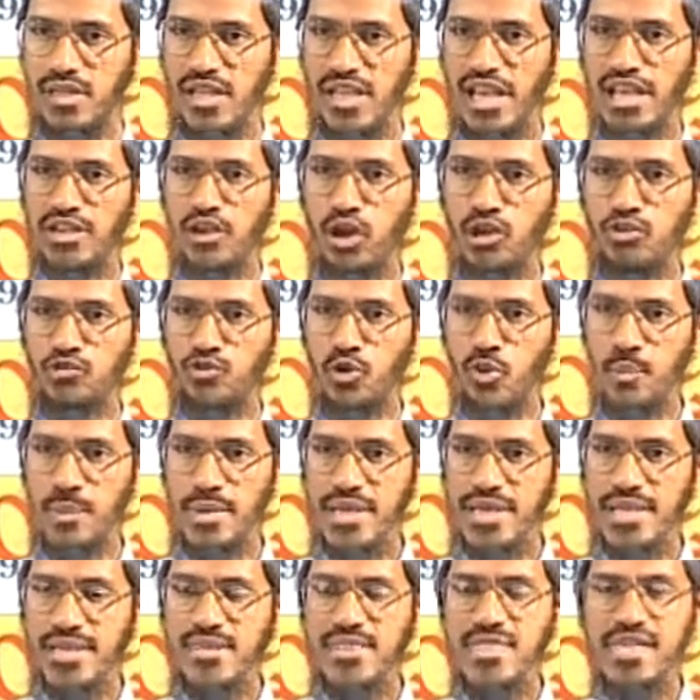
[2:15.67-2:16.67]
It also
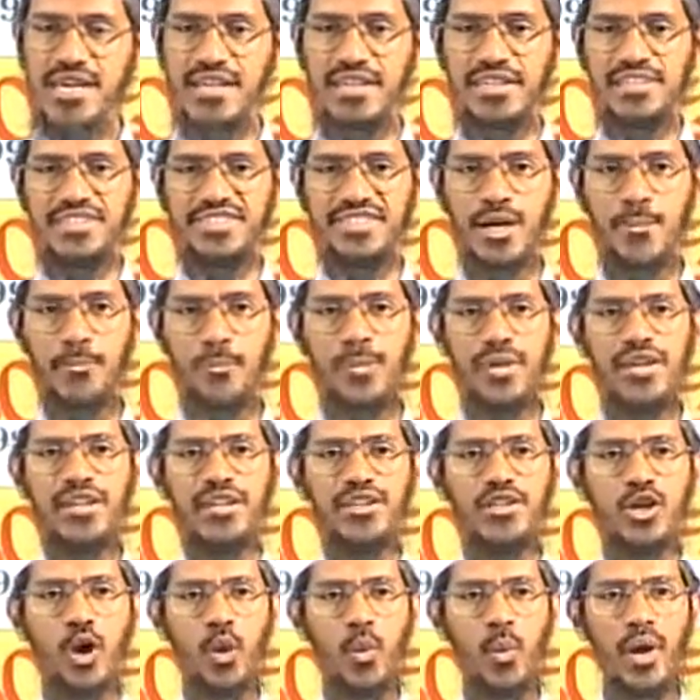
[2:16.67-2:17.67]
means
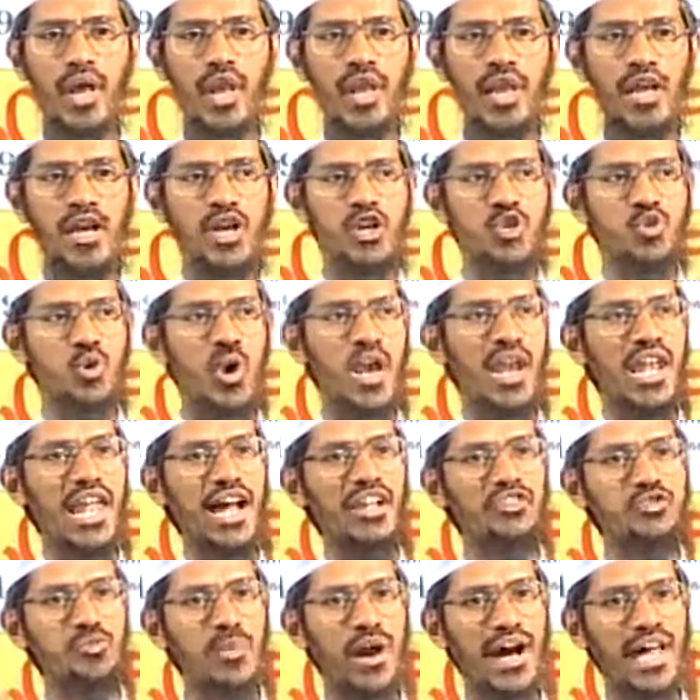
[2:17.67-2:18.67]
submitting your will to
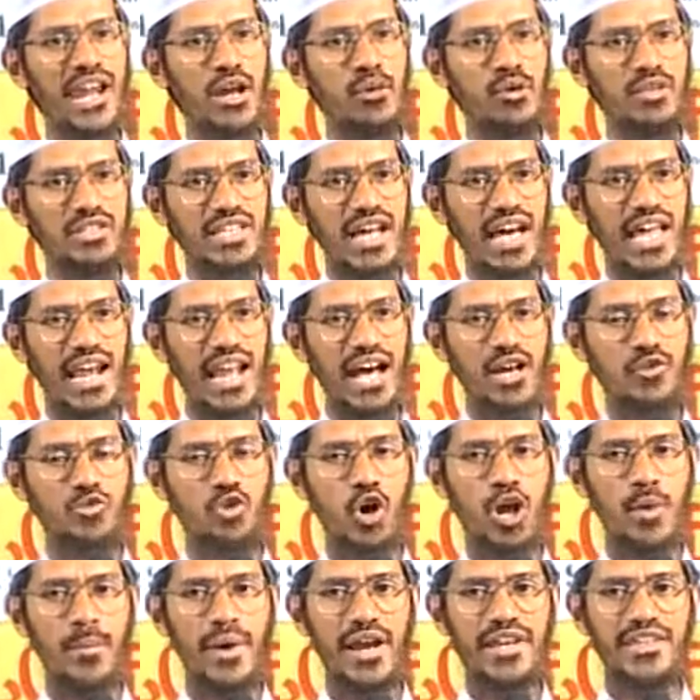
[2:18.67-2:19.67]
Allah subhanahu wa ta'ala, to
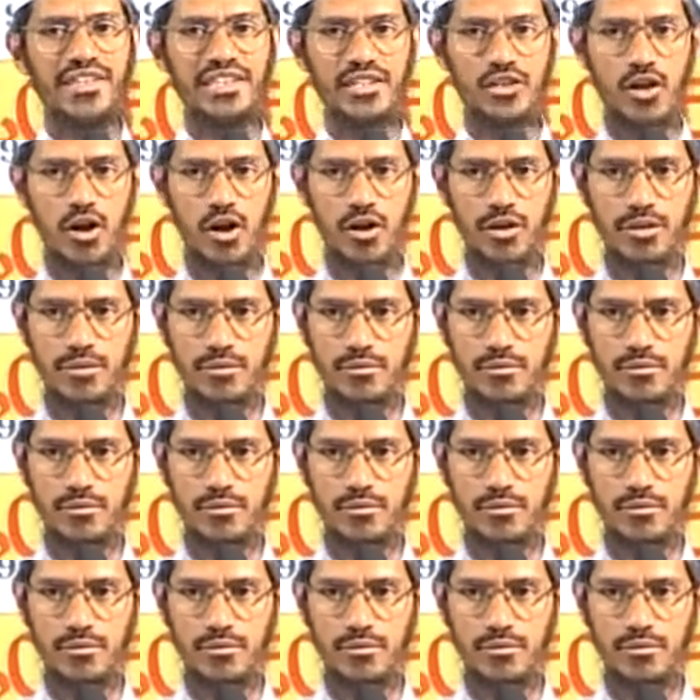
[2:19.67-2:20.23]
Almighty God.